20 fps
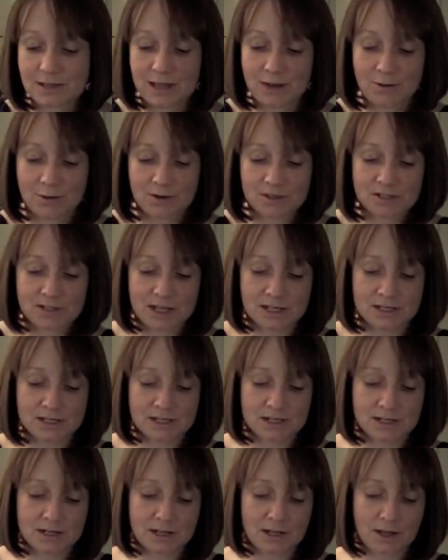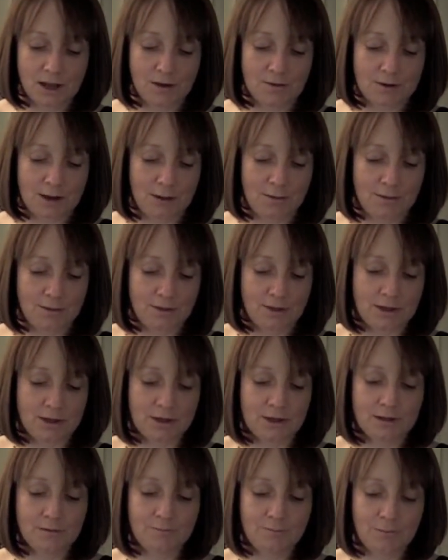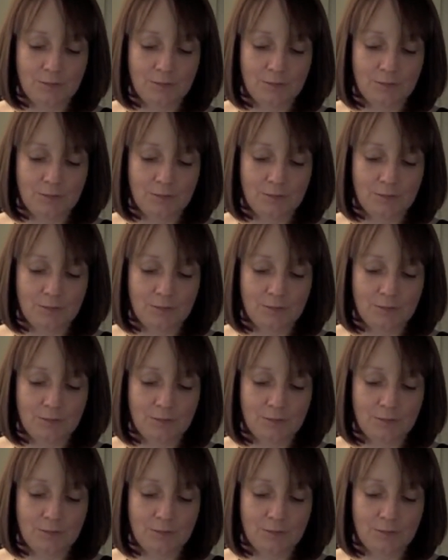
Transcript: There you are, Sexy's gonna go now, I think.